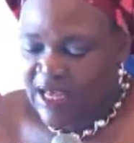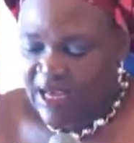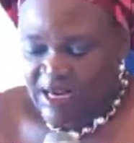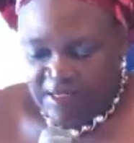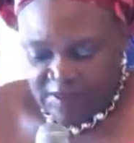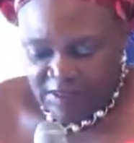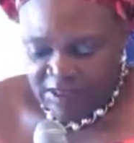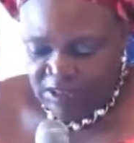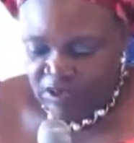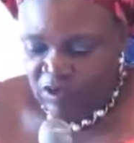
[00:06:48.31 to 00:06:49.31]
an
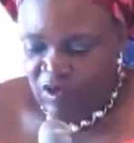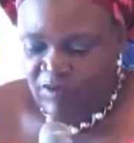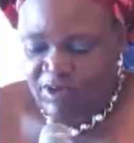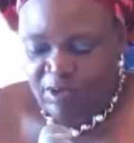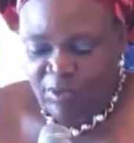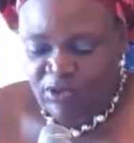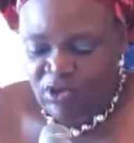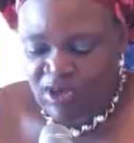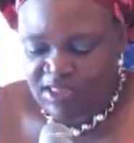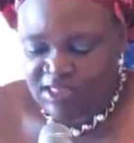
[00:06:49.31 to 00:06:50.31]
association of the
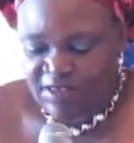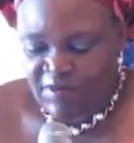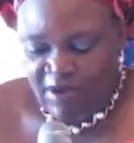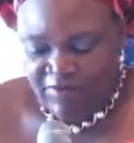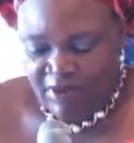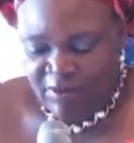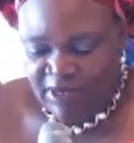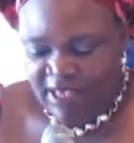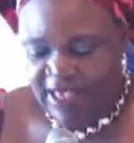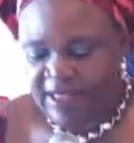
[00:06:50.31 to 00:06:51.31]
reproductive and
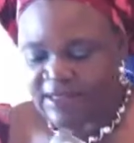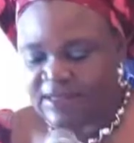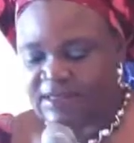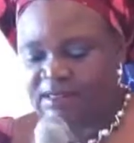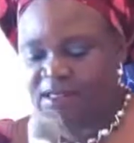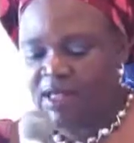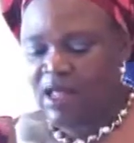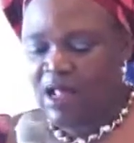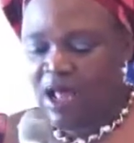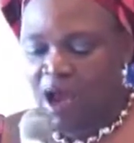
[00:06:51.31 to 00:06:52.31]
family health.
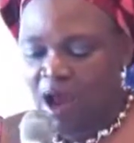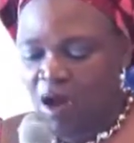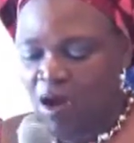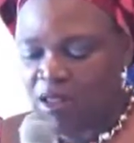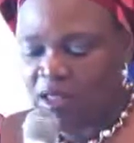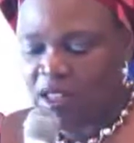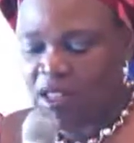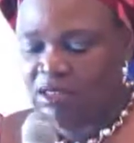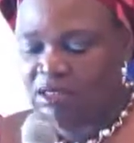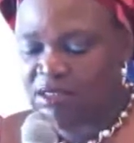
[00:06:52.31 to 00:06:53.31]
On
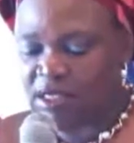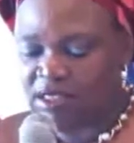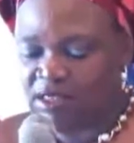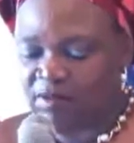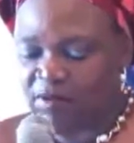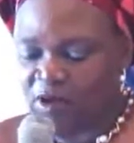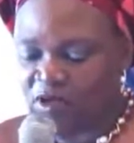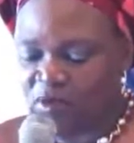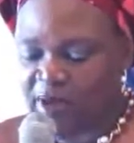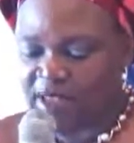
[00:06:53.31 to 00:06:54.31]
the 6th of
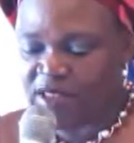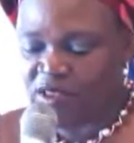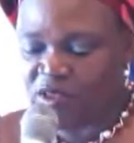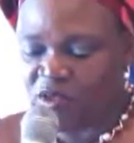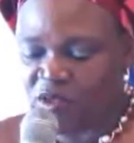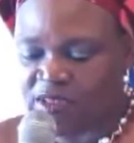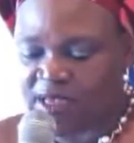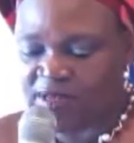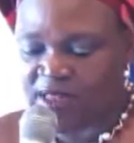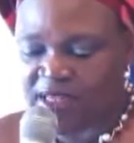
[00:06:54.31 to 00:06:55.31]
October
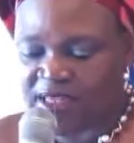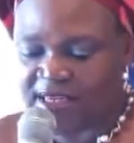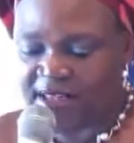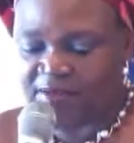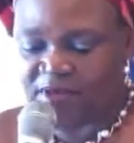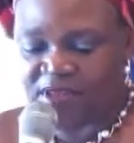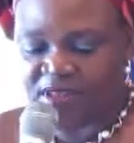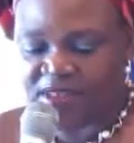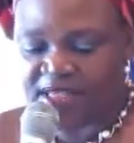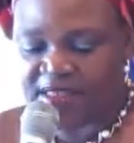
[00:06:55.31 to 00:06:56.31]
2011, the
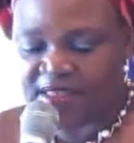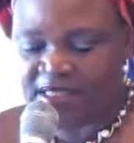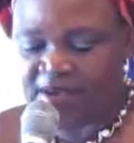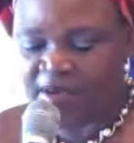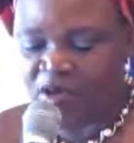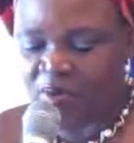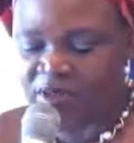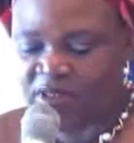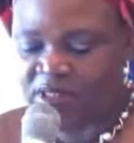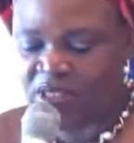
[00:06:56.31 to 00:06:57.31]
State Steering
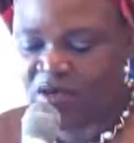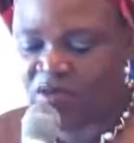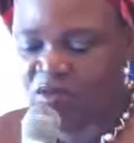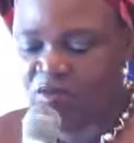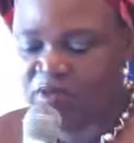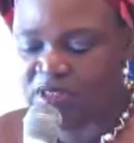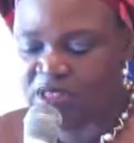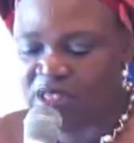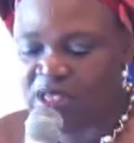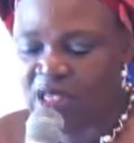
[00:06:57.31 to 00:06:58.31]
Committee of
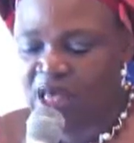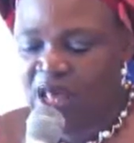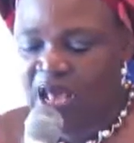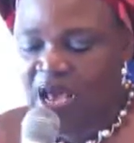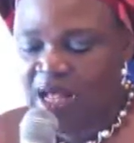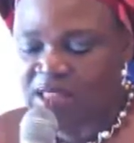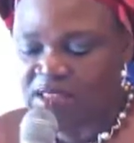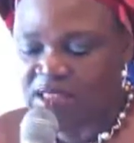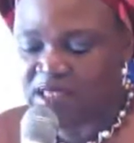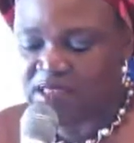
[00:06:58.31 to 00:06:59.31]
OBC and the
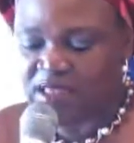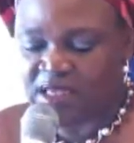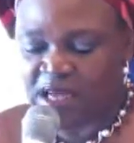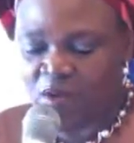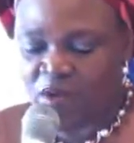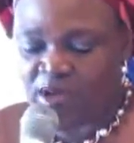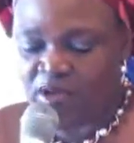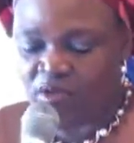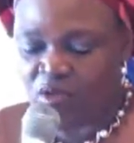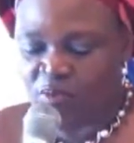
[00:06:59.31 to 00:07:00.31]
State Technical
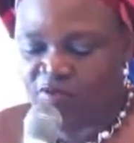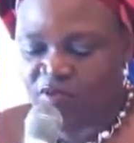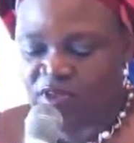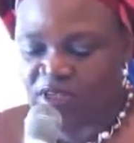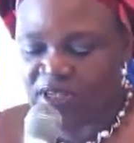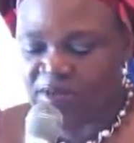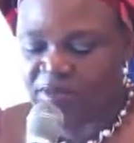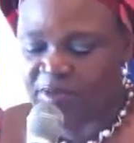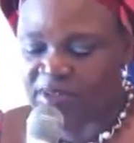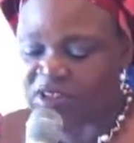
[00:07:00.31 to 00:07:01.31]
Working Group for the
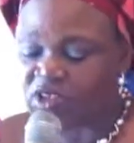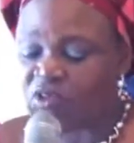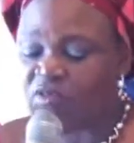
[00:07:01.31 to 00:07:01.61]
implementation